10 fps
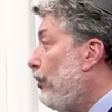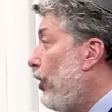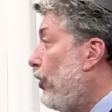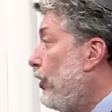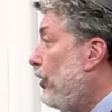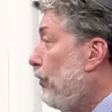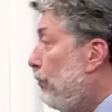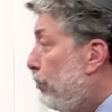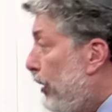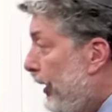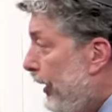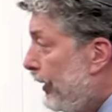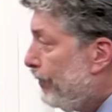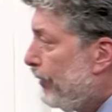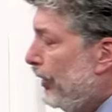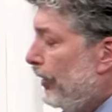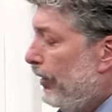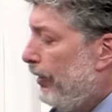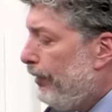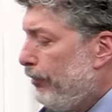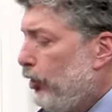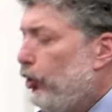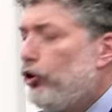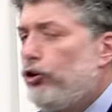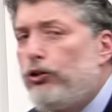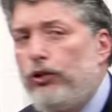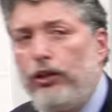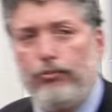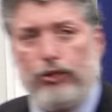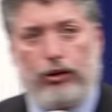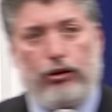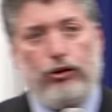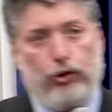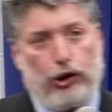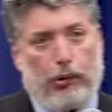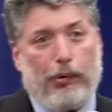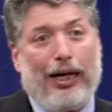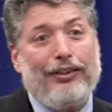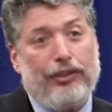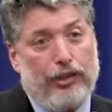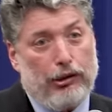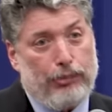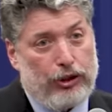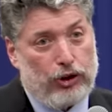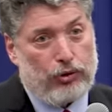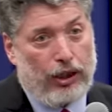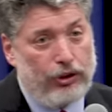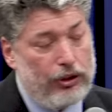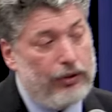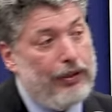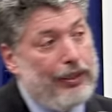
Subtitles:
Baruch Hu is bringing Yisurim to the Jewish people, and there's going to be destruction,